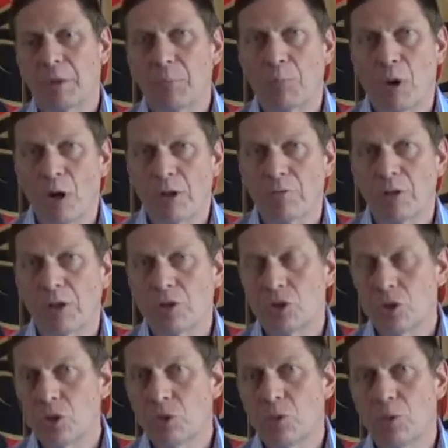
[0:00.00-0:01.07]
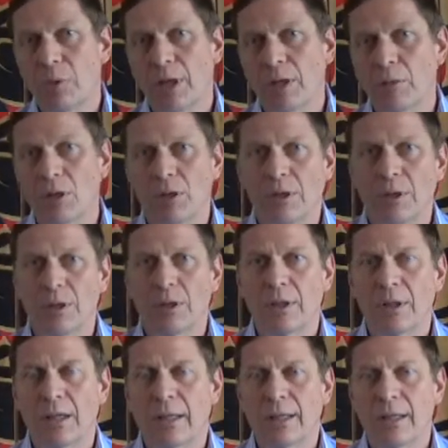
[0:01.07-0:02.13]
Part of it too, we will
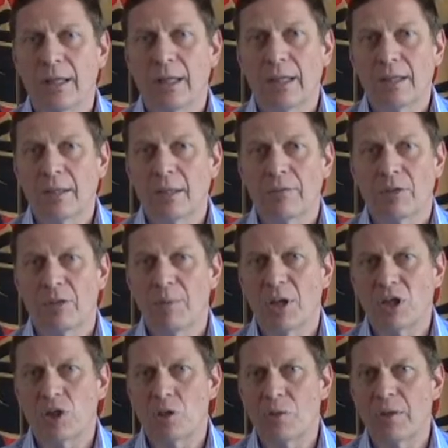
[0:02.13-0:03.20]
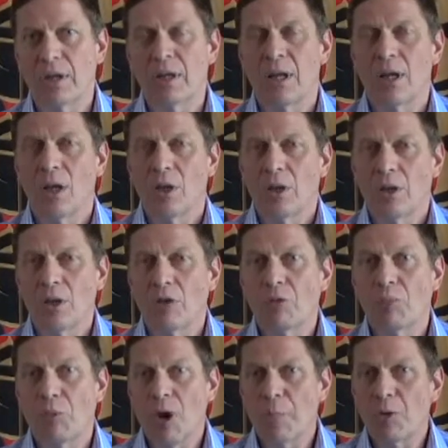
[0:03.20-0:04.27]
endeavor to make sure that there's
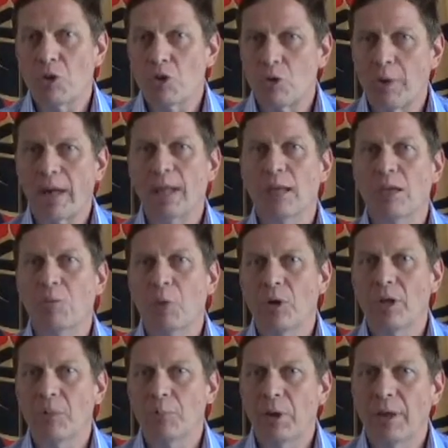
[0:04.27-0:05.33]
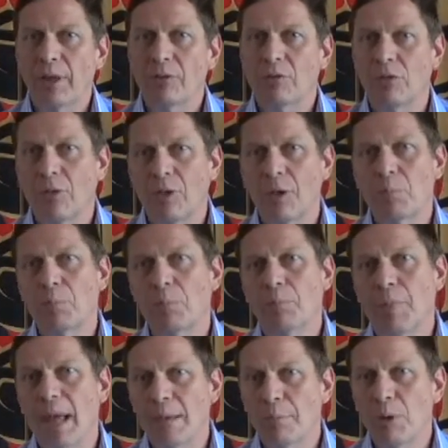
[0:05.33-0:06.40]
proper training put in place so that
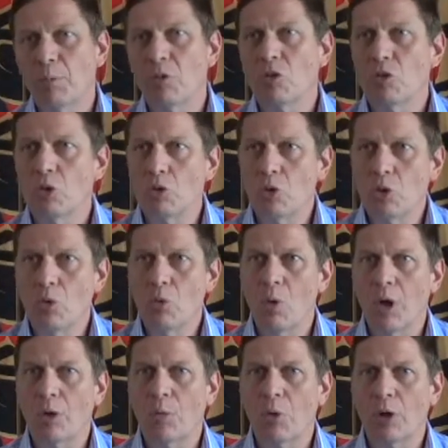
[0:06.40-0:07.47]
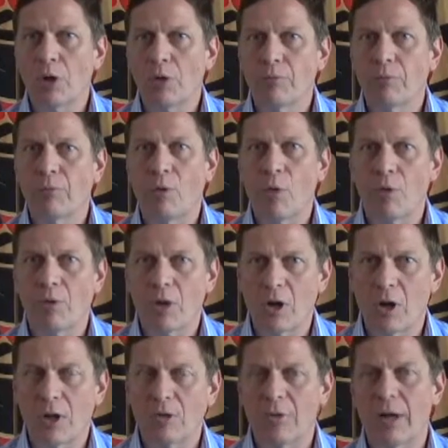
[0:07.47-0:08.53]
band members who do want to work for the
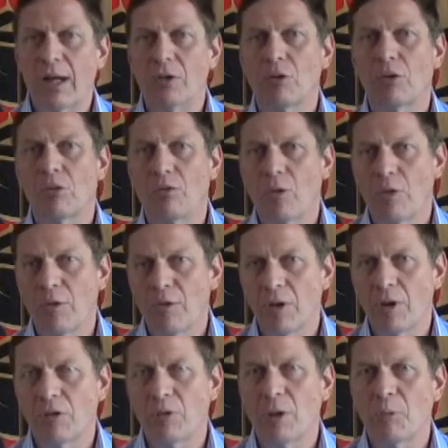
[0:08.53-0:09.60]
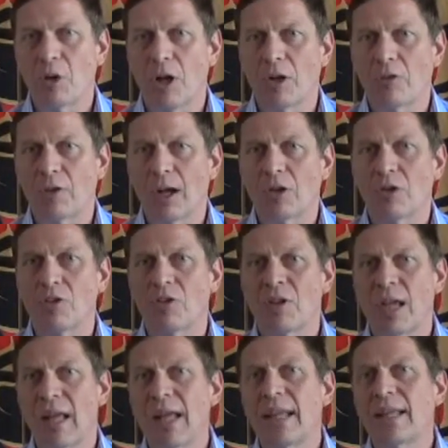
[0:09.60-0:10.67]
contractors, for the various subcontractors,
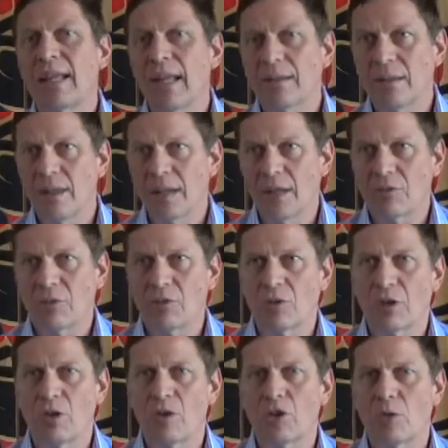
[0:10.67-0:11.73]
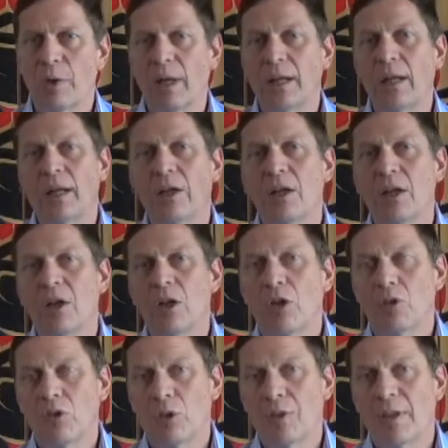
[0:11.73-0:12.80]
get the necessary training
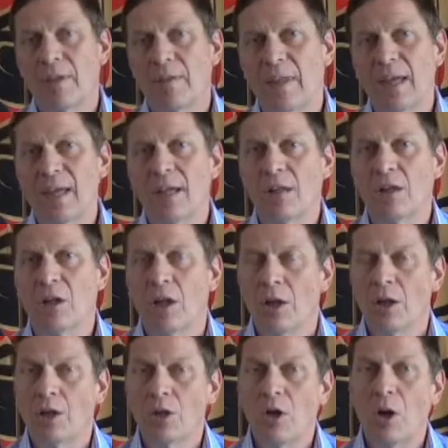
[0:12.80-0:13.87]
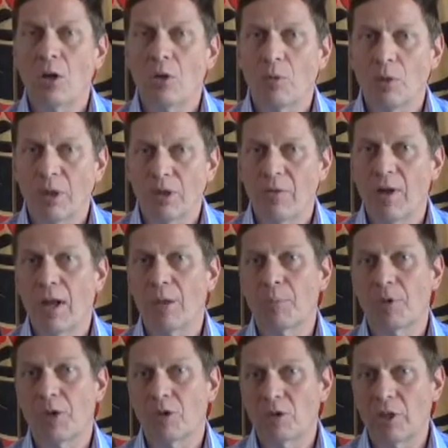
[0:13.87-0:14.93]
so that they can not only develop
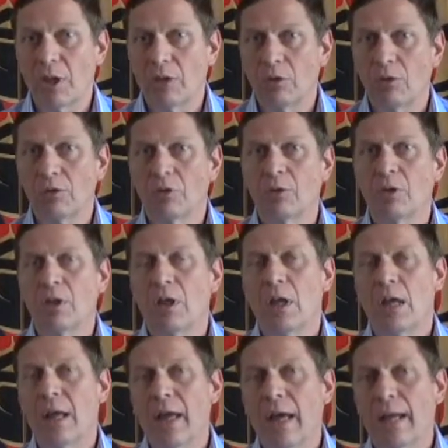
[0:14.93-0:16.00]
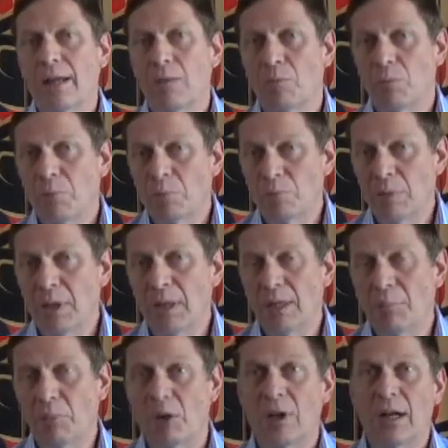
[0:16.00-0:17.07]
their skills and be
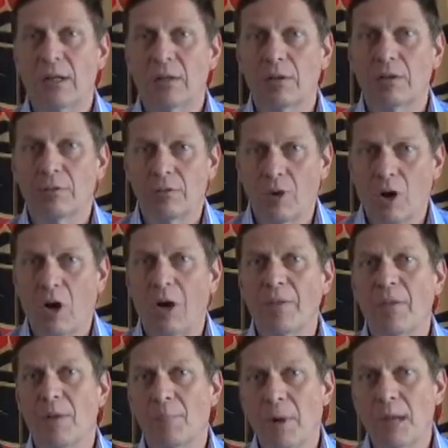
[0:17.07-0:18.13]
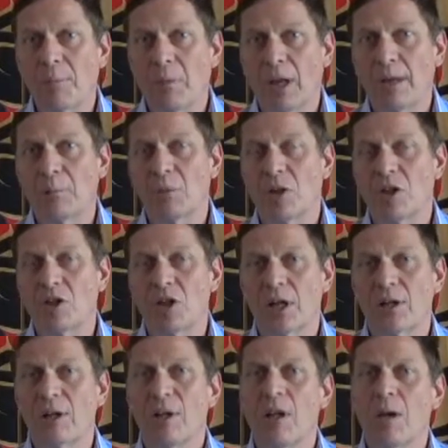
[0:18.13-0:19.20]
productive on the pipeline
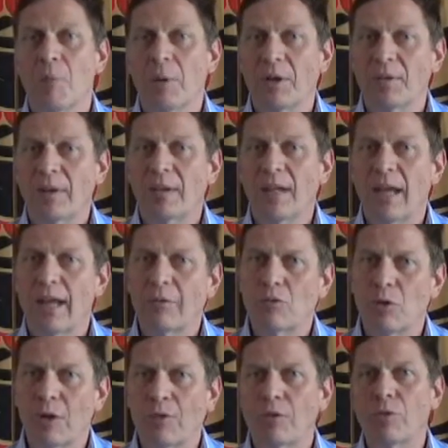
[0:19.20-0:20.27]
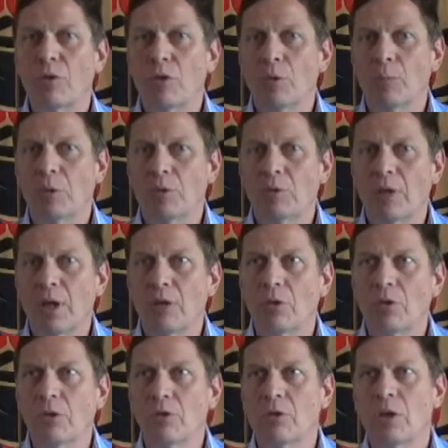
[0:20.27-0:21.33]
project, but that they have transferable
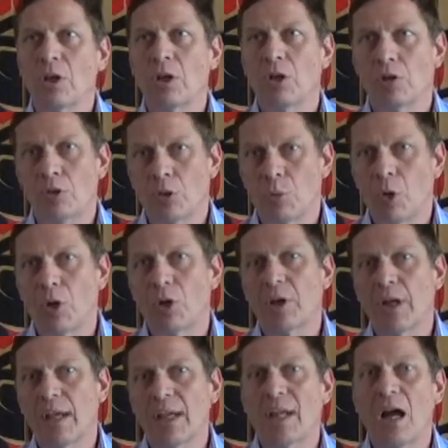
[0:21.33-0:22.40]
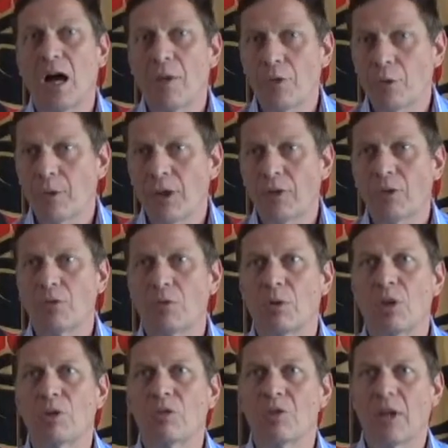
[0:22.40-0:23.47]
skills to work in other
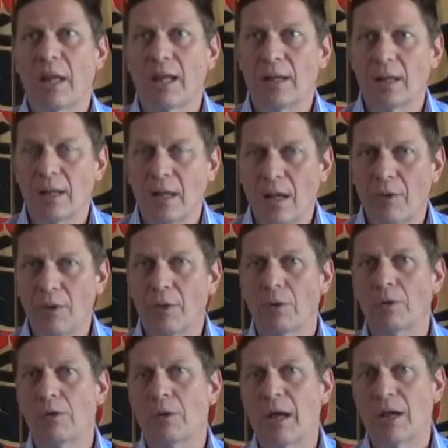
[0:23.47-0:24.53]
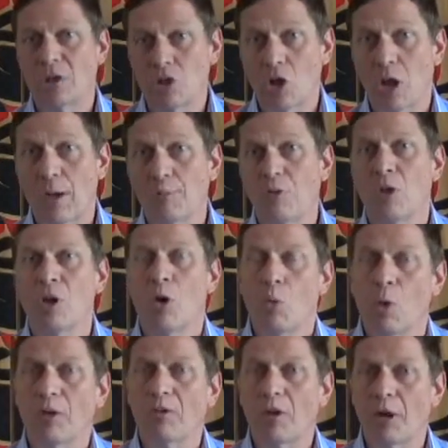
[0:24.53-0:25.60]
industries and in other jobs
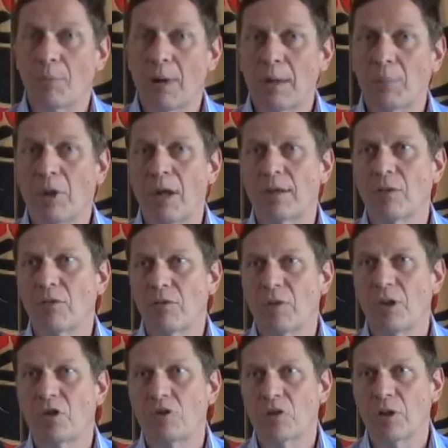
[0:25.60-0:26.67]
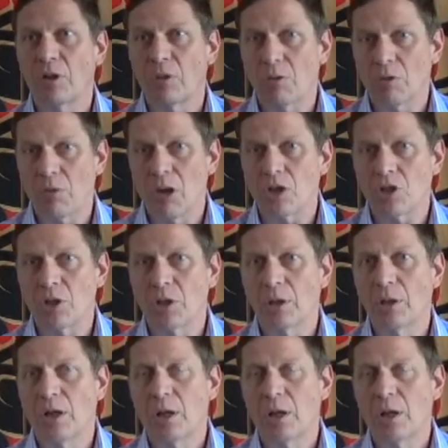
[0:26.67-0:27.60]
once our pipeline is finished in construction.